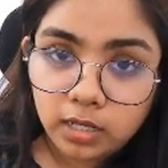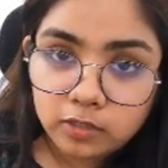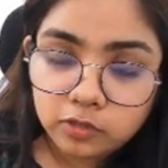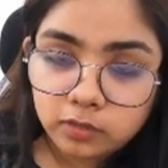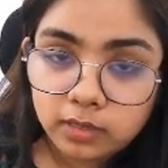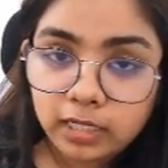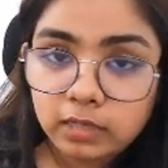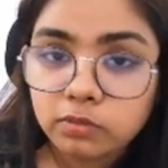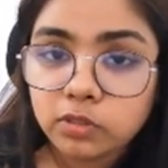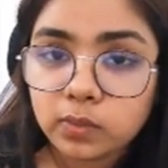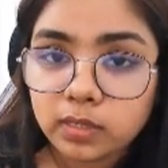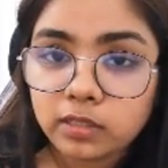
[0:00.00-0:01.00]
so that in
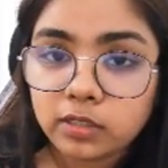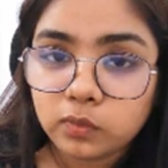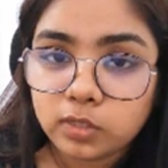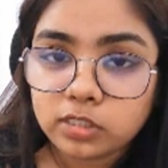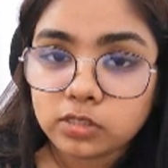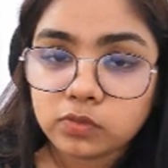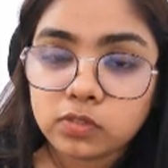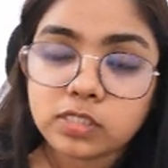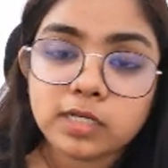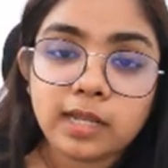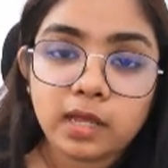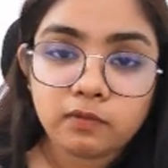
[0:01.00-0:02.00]
between the equation you'd
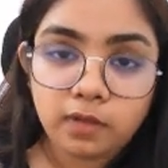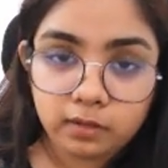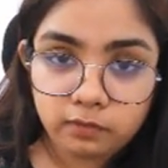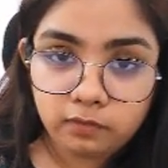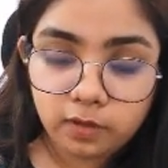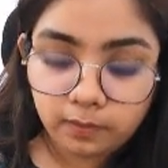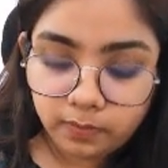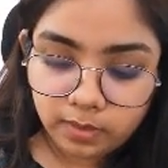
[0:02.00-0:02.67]
still have alpha.